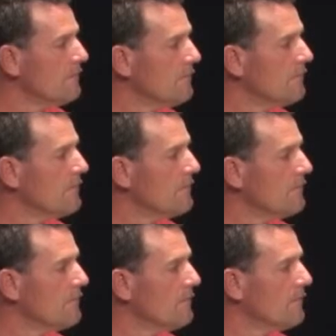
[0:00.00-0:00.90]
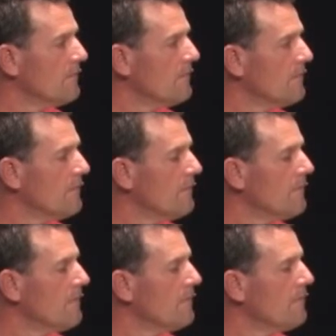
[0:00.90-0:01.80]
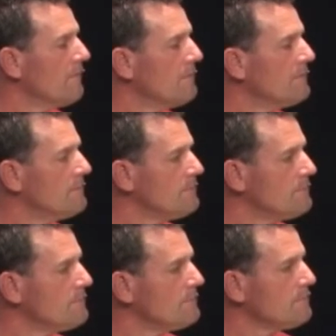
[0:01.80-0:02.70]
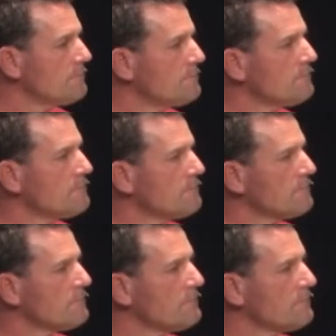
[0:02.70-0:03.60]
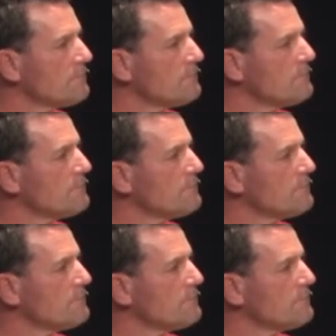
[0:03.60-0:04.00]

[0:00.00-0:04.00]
The person shown says nothing.